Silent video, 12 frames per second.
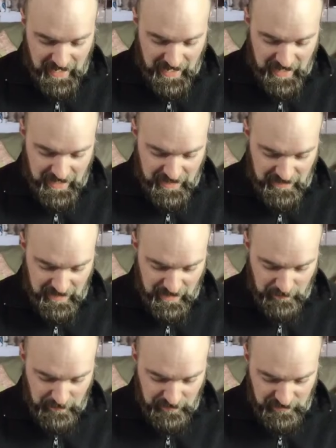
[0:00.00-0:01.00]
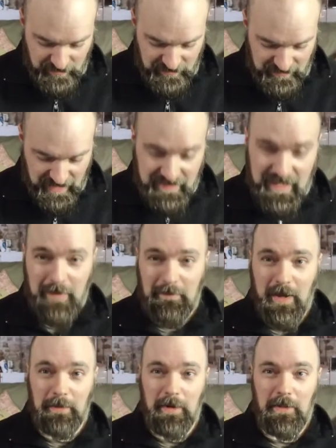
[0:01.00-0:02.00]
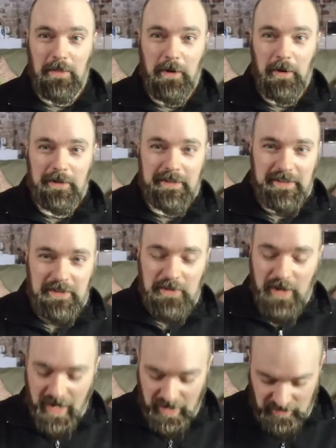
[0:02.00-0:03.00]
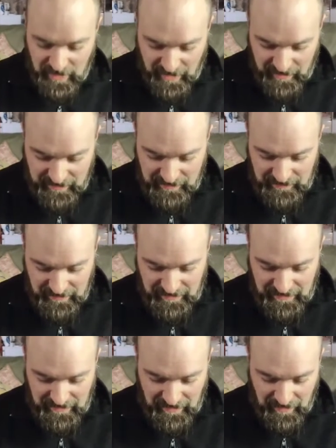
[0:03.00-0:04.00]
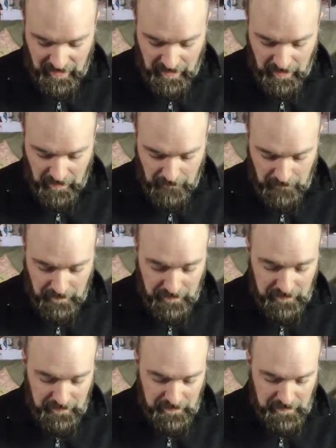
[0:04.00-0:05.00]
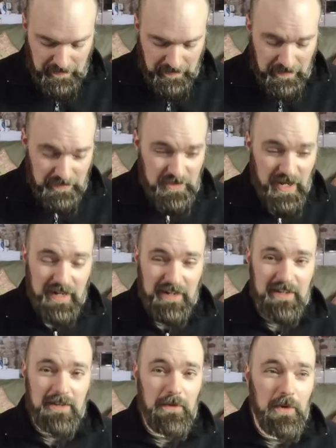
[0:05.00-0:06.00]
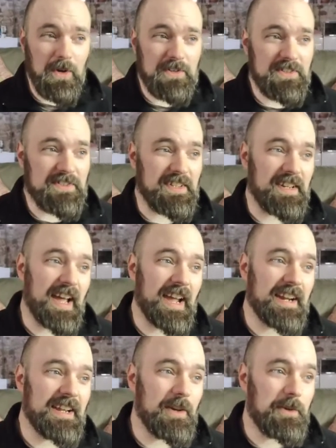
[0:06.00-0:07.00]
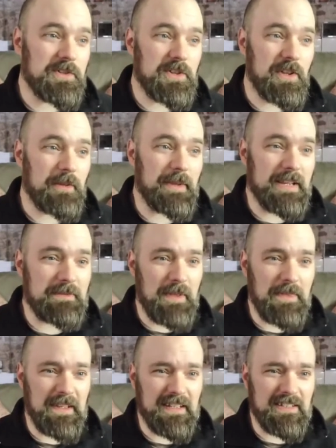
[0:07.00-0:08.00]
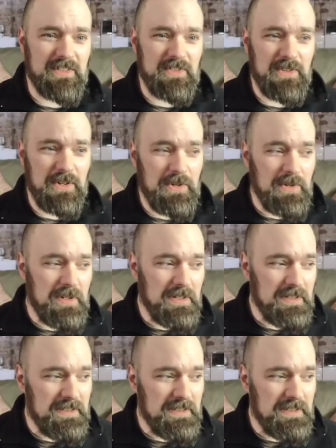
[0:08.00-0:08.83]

I, I would just take that memo and throw it in the trash, honestly. Um, China, of course, is denying it, which only makes me think it's true.